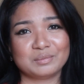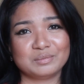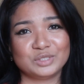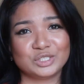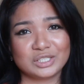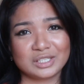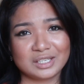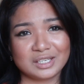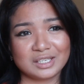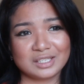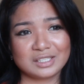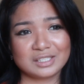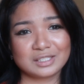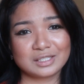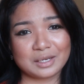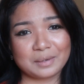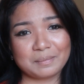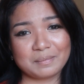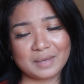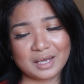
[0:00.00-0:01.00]
just
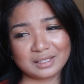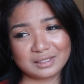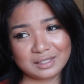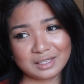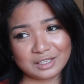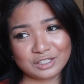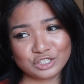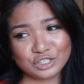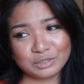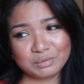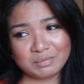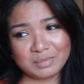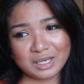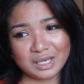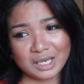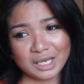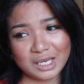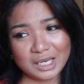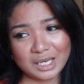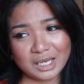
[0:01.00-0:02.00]
message
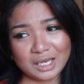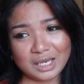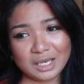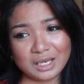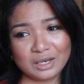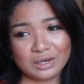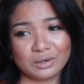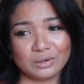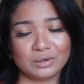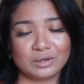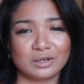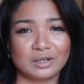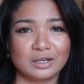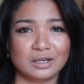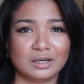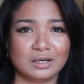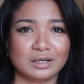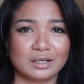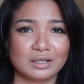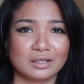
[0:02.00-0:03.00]
me
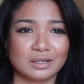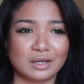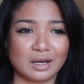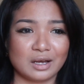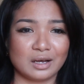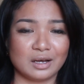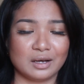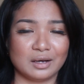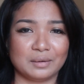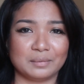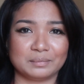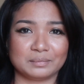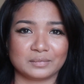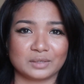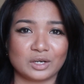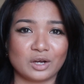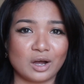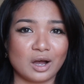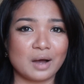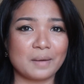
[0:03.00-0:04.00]
or
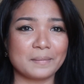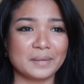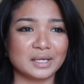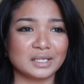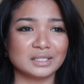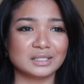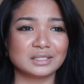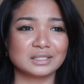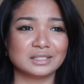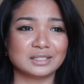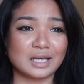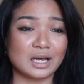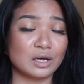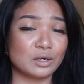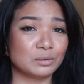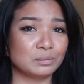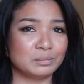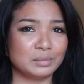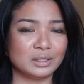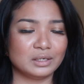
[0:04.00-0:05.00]
comment
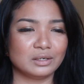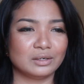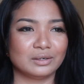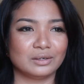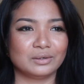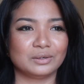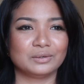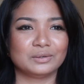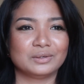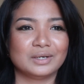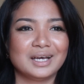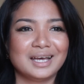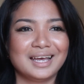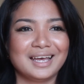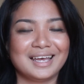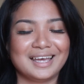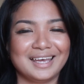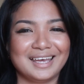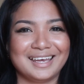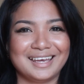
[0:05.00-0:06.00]
down below.
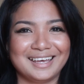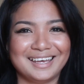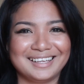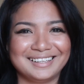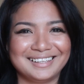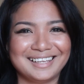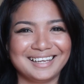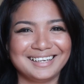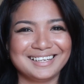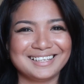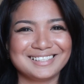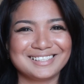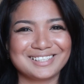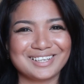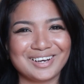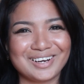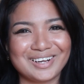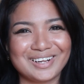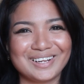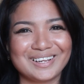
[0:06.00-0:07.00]
And that is
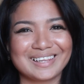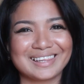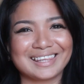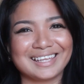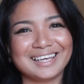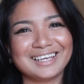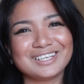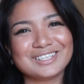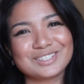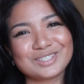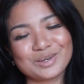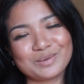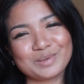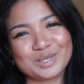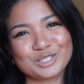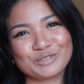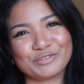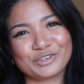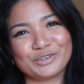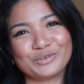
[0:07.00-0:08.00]
all. Thank you so
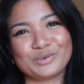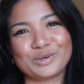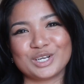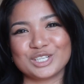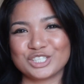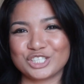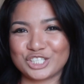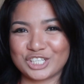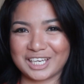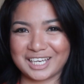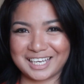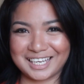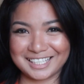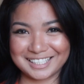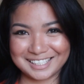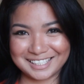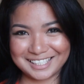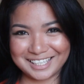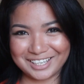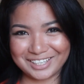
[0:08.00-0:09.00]
much for
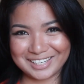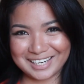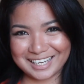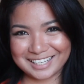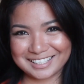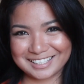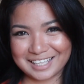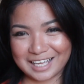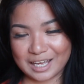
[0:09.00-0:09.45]
watching. See you next